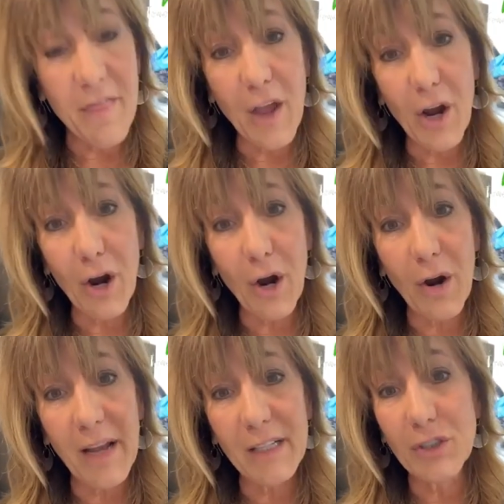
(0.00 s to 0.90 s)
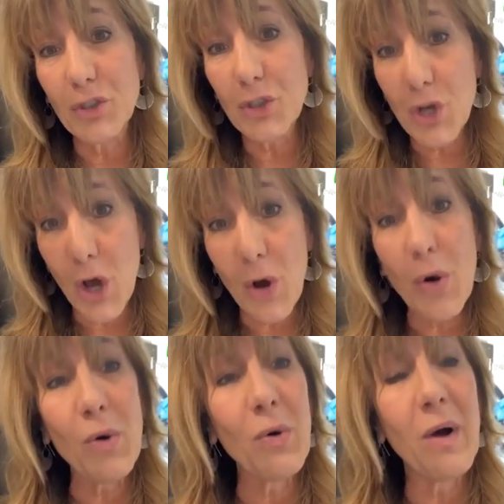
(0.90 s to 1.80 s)
there is
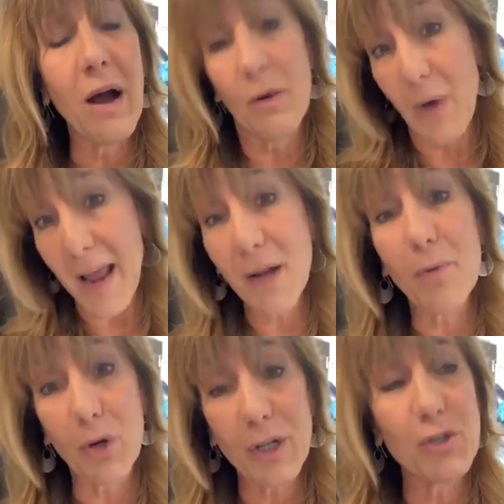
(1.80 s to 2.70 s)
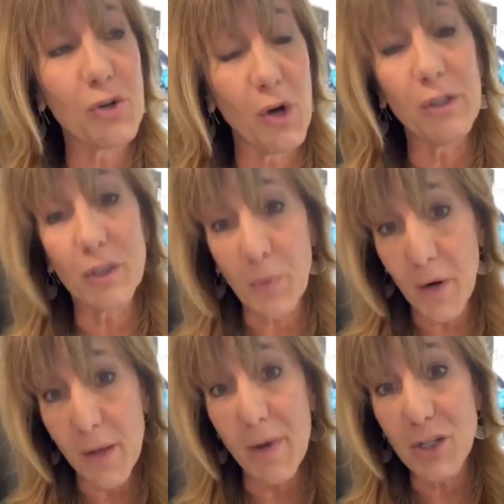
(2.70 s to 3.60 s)
no, animal control is
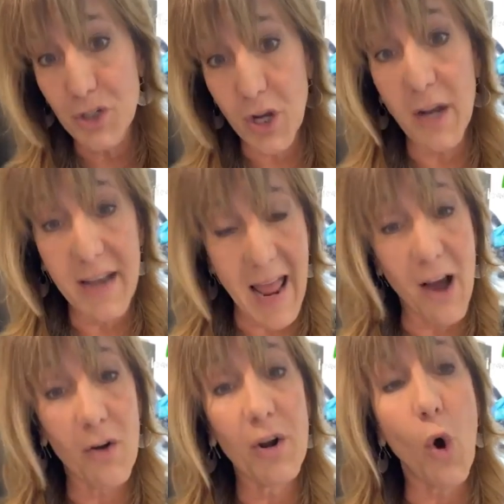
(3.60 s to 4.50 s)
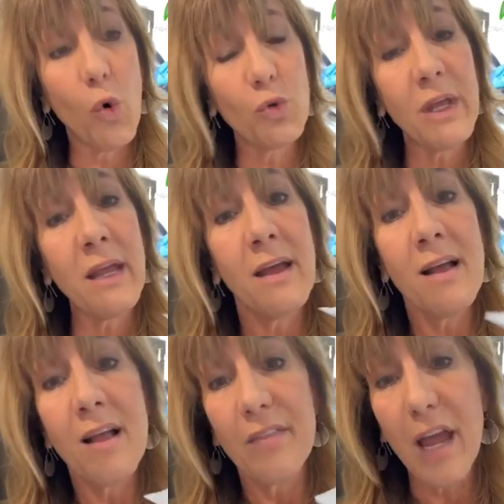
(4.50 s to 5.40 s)
pretty much shut down.
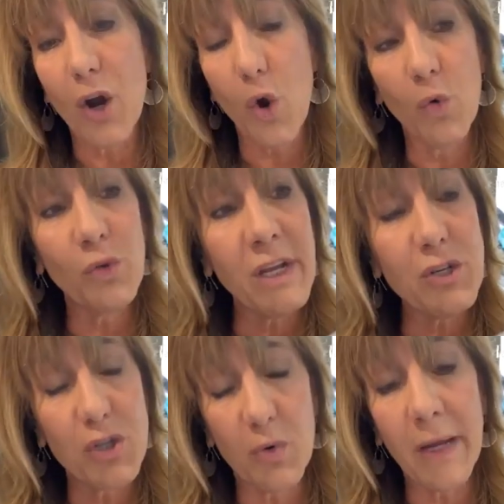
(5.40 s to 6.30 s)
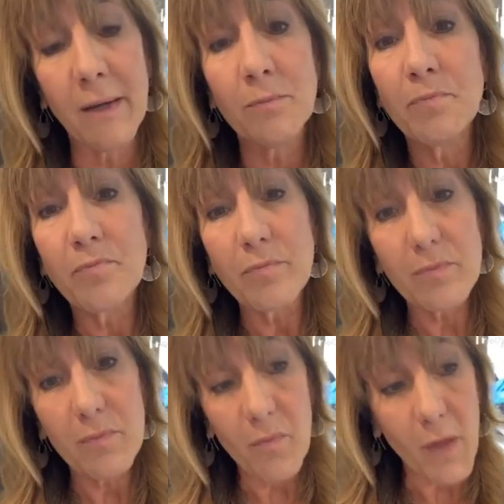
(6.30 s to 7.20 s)
They are only doing
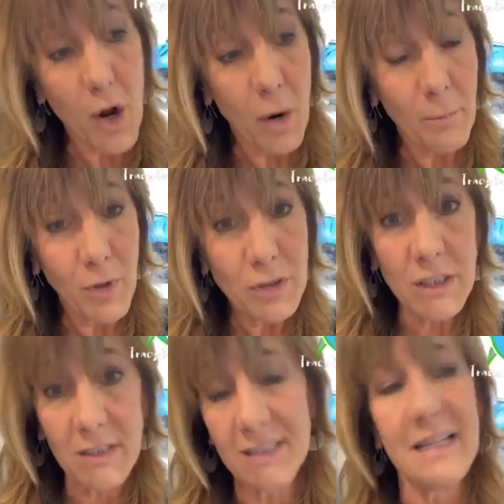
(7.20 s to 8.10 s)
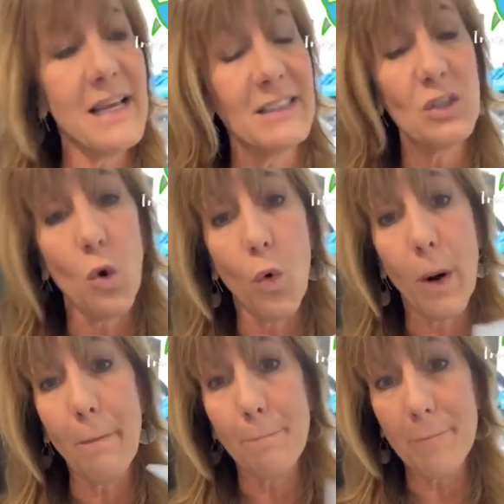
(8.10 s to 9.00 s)
emergencies
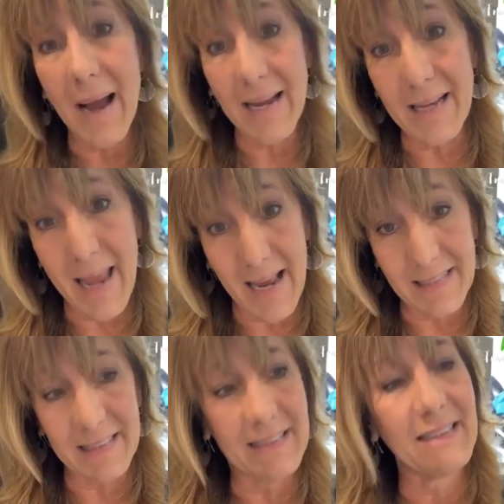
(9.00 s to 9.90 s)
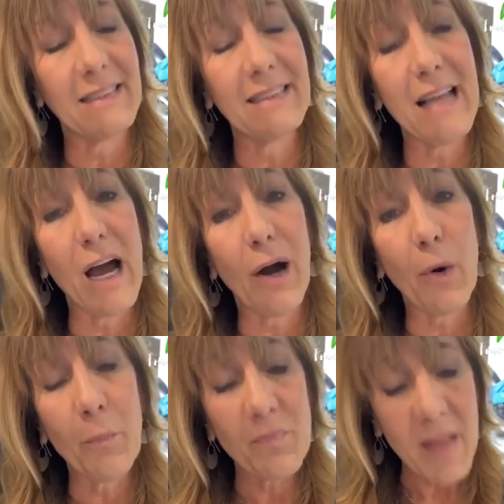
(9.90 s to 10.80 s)
or bite cases.
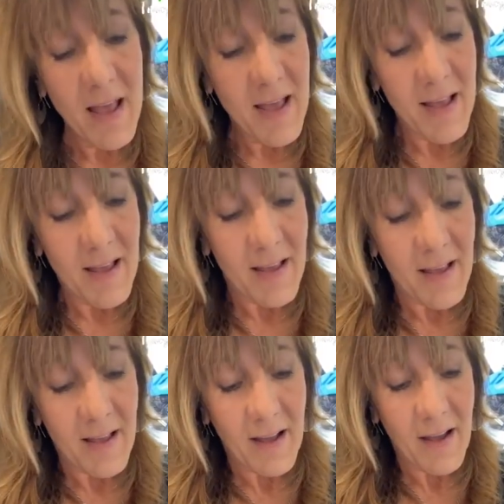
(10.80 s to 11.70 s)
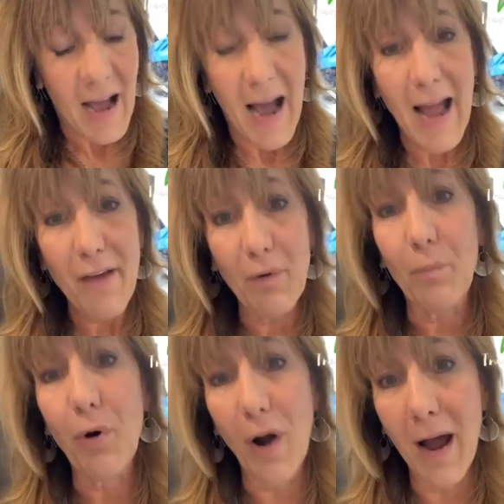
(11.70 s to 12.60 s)
Now, I have
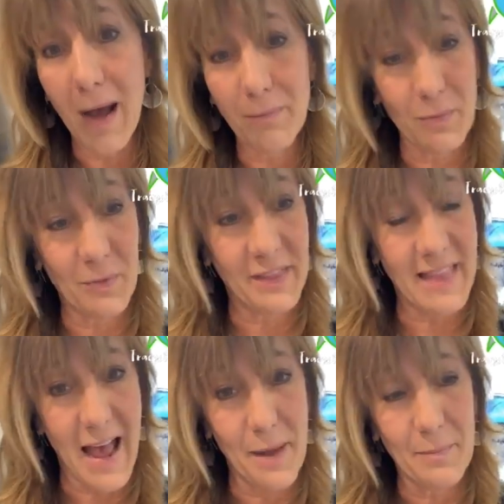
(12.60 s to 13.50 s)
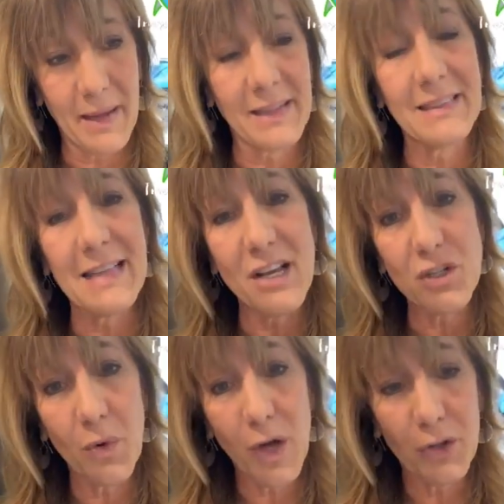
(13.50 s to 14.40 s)
a problem with that because,
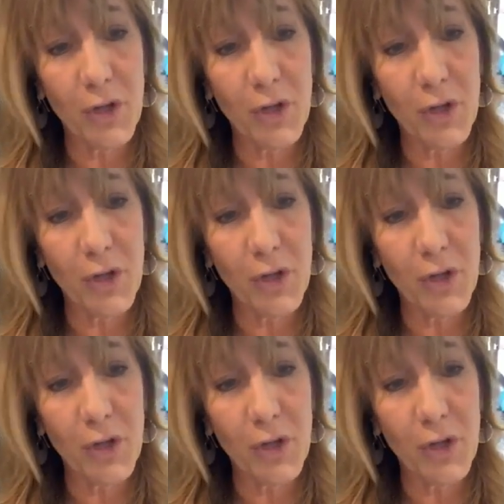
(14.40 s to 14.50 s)
as you